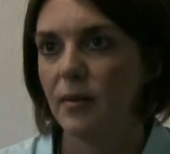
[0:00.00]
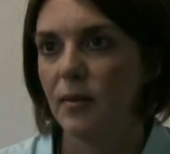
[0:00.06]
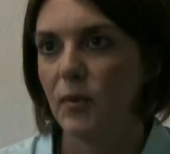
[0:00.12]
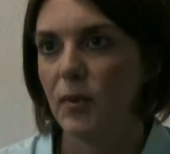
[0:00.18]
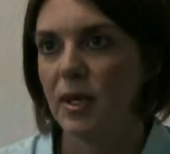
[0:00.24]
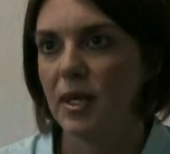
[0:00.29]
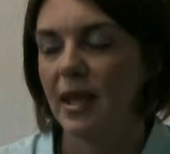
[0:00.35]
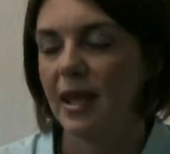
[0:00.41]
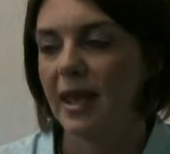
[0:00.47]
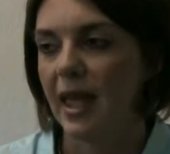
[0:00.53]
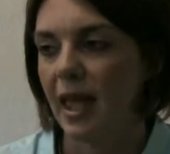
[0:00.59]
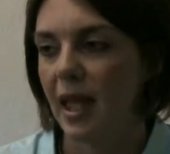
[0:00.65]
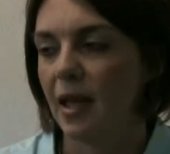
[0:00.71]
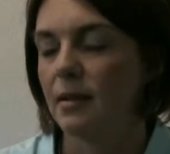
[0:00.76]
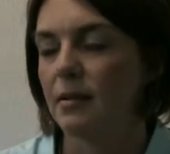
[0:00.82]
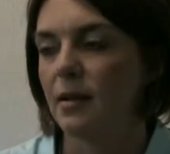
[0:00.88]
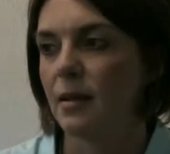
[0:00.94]
when they
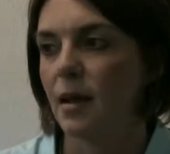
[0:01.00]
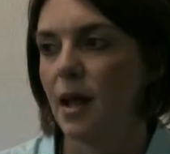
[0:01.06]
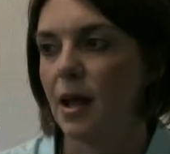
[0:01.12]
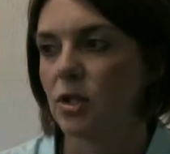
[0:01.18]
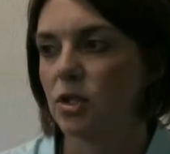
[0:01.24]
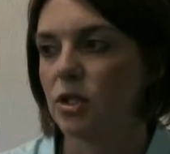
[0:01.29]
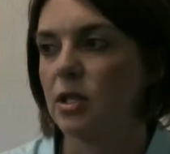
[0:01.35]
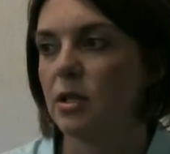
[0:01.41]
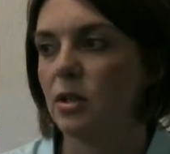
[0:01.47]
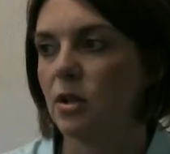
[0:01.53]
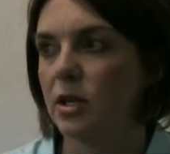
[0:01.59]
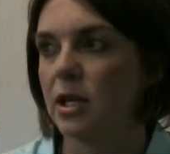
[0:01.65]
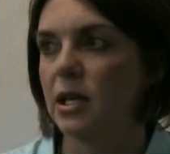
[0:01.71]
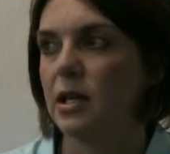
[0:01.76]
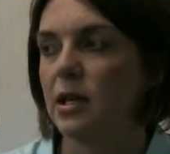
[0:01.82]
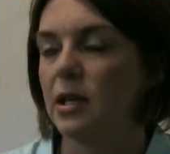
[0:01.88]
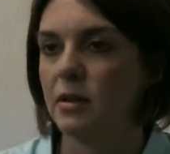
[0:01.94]
can't actually
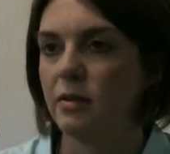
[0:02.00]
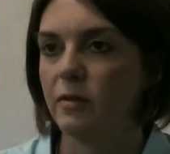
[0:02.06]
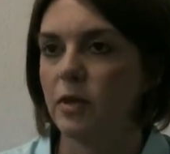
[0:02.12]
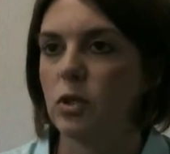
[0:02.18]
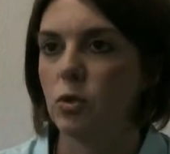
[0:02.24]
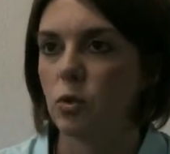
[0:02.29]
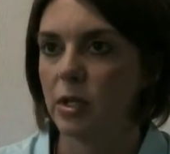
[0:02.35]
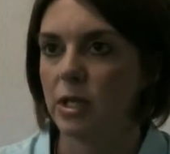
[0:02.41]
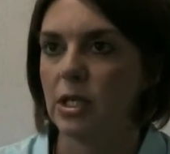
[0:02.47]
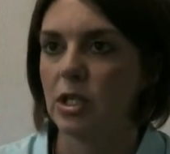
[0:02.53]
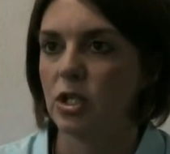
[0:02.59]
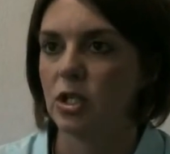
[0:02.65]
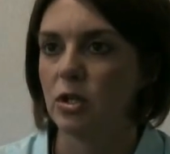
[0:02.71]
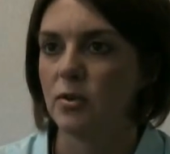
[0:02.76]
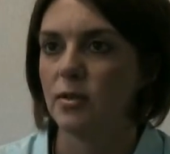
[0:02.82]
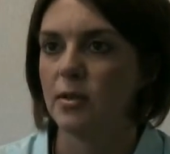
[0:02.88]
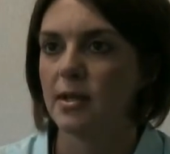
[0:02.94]
look at individual
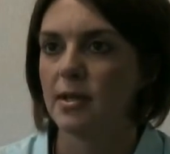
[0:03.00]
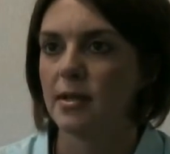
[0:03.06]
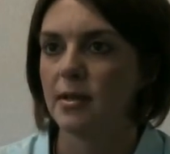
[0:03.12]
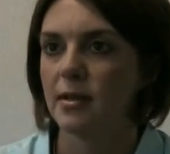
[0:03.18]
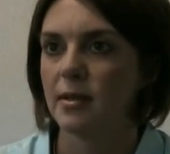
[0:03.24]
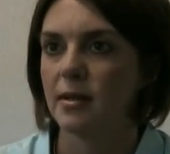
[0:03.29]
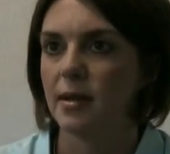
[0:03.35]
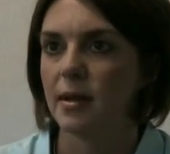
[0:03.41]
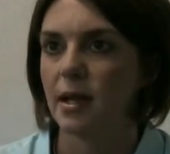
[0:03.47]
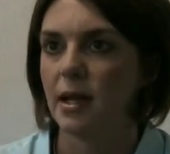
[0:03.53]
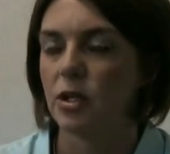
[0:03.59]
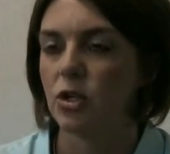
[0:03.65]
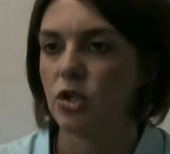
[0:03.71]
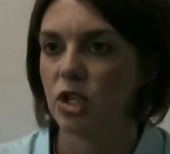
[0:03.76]
issues. And it's